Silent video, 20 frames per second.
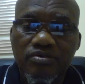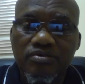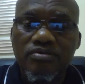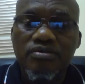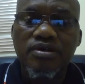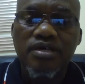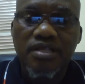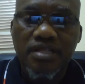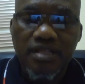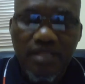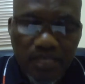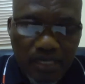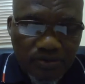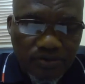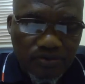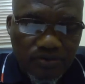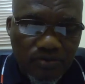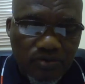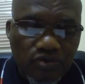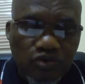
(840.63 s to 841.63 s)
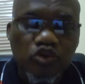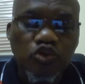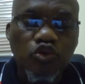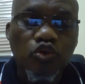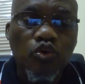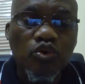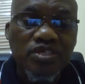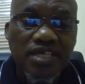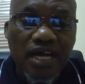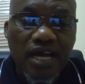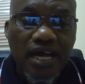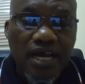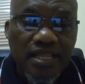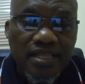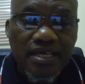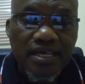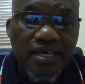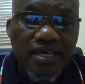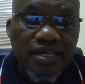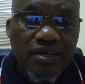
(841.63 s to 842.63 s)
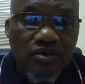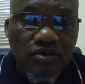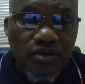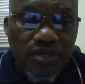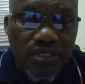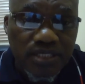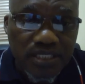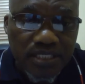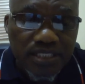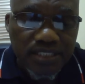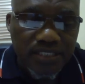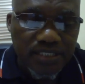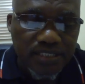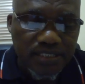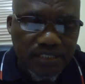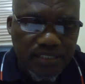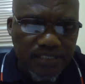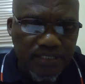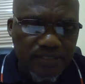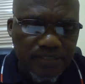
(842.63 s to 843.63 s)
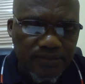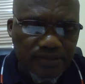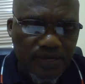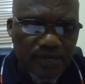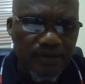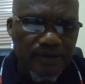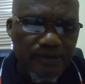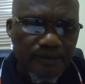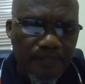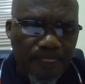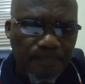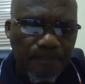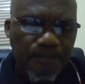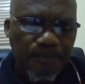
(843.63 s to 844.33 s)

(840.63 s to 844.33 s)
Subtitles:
go, then you go. Those are the conditions, right?